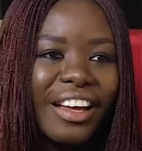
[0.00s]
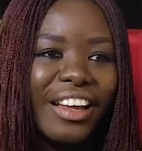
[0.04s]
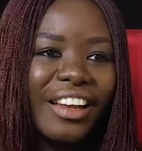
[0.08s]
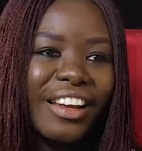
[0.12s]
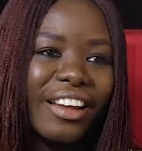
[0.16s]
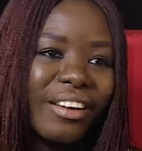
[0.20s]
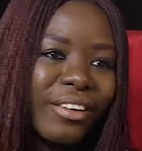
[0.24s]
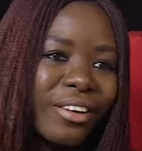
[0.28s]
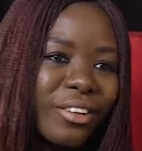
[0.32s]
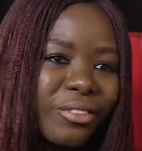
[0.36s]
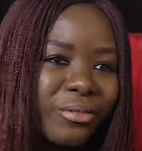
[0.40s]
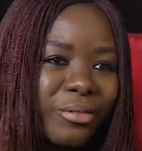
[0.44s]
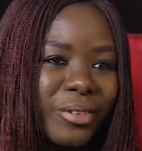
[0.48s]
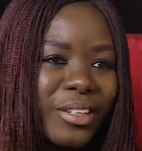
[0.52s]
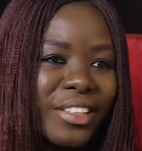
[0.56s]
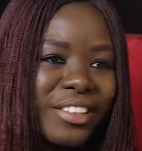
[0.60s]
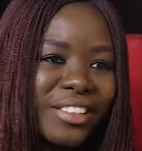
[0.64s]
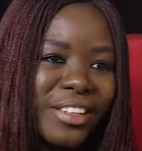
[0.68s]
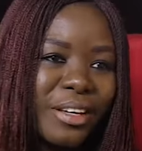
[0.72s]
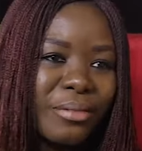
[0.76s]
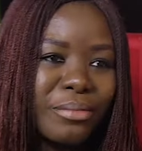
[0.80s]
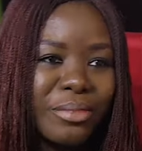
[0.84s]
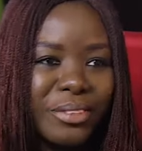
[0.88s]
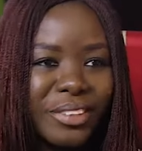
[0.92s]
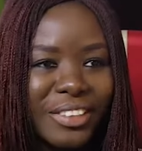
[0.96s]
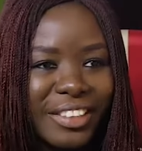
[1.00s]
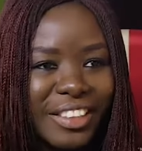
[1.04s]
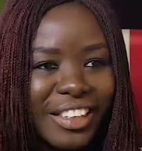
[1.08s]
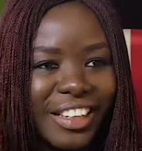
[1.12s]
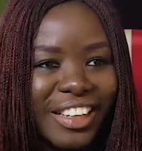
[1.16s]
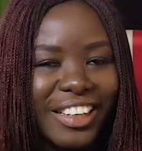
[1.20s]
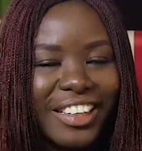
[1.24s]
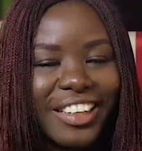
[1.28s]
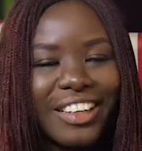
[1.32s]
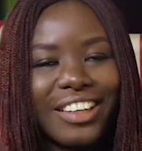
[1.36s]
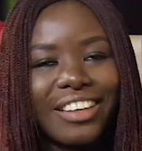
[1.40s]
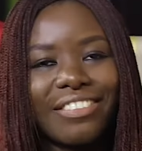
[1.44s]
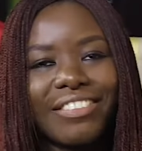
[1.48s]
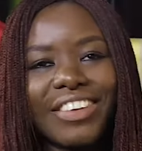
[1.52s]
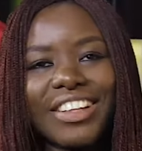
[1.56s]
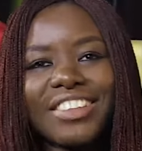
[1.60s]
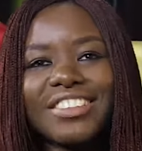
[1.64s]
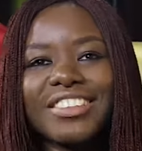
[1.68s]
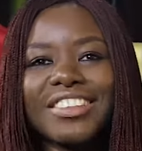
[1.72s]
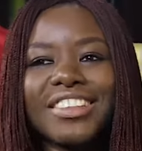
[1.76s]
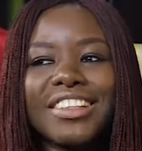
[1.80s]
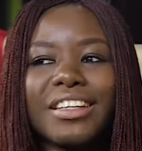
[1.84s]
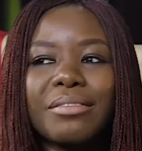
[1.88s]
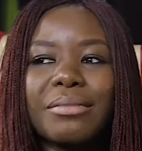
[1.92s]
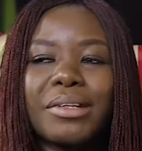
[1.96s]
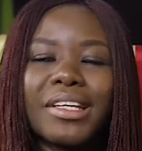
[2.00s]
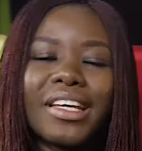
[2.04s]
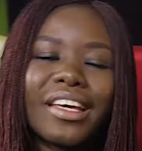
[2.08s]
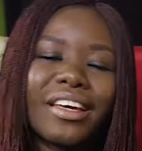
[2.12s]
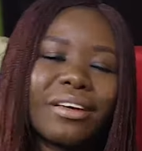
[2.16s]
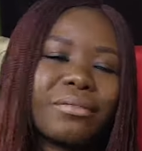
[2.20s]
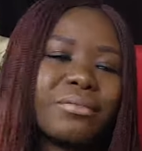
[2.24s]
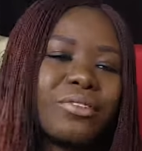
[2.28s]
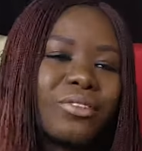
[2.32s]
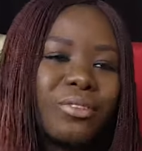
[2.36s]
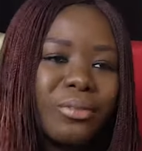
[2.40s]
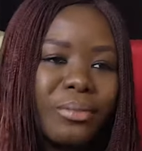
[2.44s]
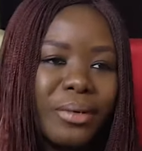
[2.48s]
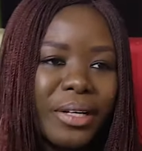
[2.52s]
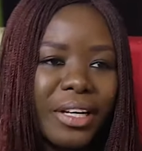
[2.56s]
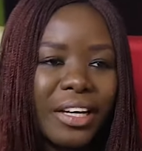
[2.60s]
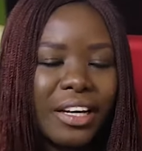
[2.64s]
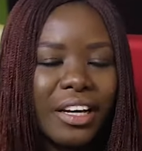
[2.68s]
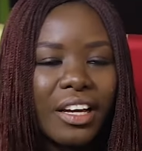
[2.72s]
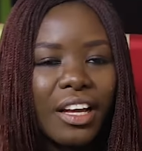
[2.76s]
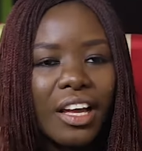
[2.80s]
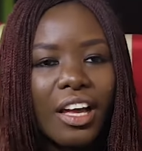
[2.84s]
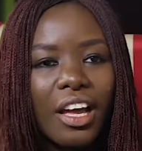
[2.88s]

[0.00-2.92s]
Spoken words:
and I was with Sabunta, and then eventually it became Jumia.